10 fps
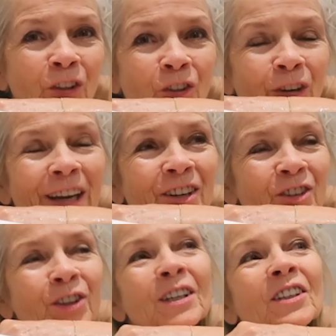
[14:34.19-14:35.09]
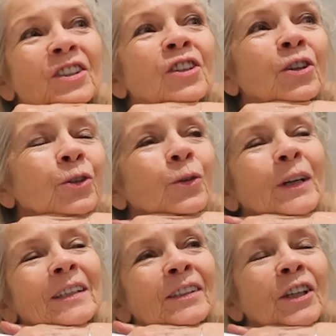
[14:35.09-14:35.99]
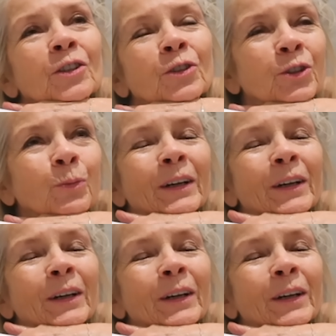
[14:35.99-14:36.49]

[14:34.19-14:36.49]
strange thing to do is go to